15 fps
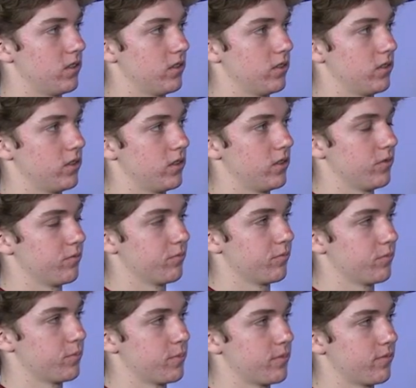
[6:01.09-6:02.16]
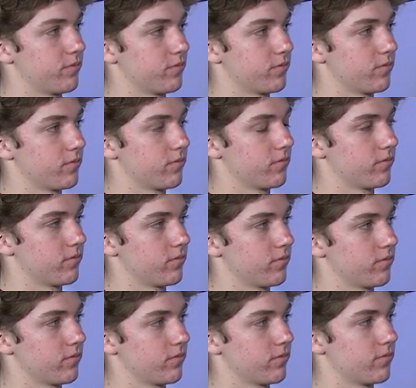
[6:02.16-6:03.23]

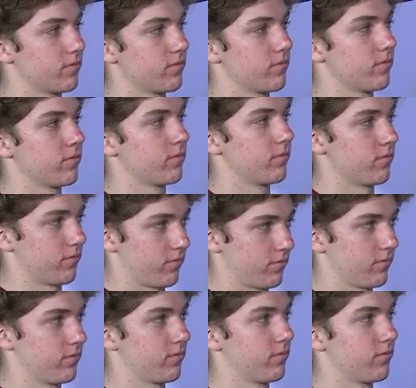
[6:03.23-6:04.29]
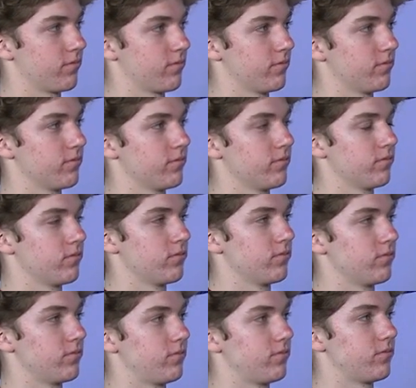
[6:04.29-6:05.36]

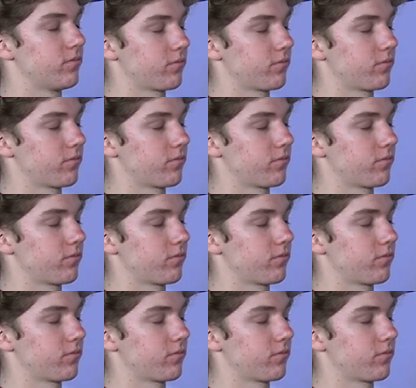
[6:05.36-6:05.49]
No words are spoken by the person on screen.